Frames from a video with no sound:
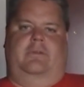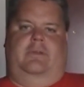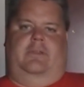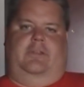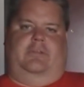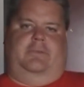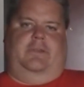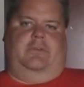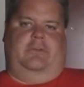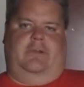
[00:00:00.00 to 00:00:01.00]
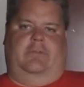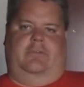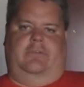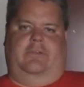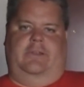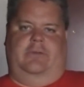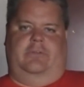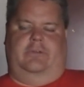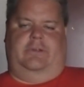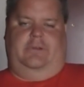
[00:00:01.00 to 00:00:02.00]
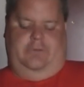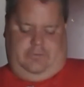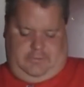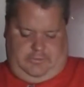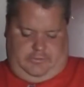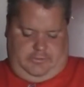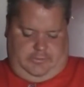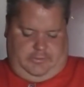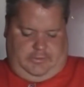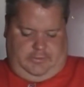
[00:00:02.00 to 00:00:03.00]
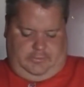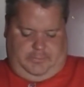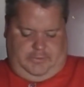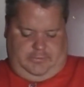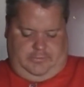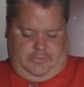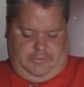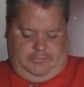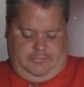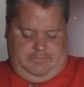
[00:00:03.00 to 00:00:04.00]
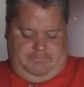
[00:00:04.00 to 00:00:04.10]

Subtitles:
the expansion draft for the Arizona Coyotes in the Seattle Kraken expansion draft.